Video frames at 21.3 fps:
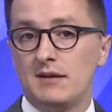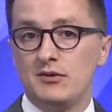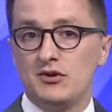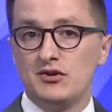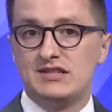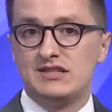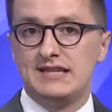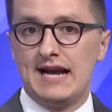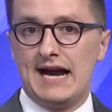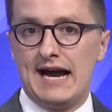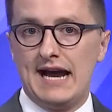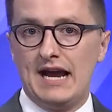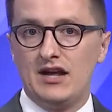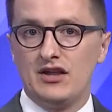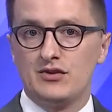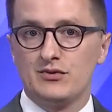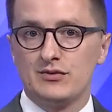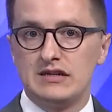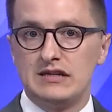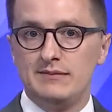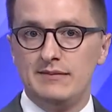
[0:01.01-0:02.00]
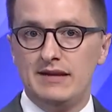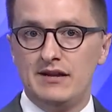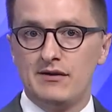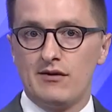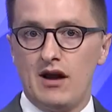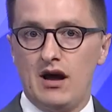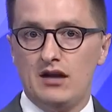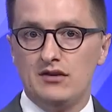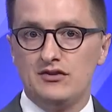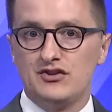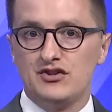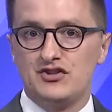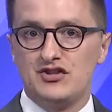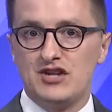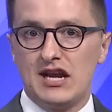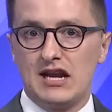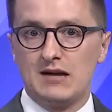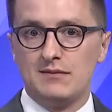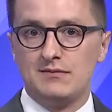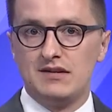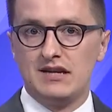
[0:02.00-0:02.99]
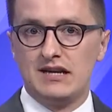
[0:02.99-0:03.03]
WCII3 meteorologist
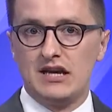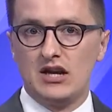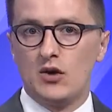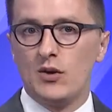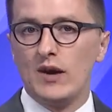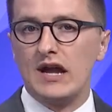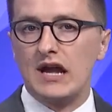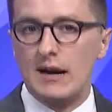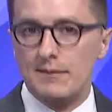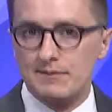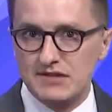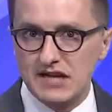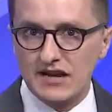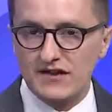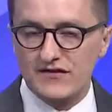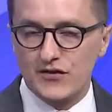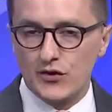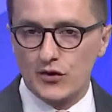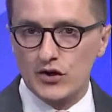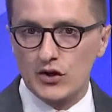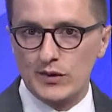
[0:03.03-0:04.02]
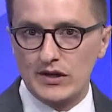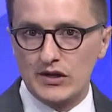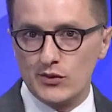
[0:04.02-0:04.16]
Jacob Dickey. Quick update for you.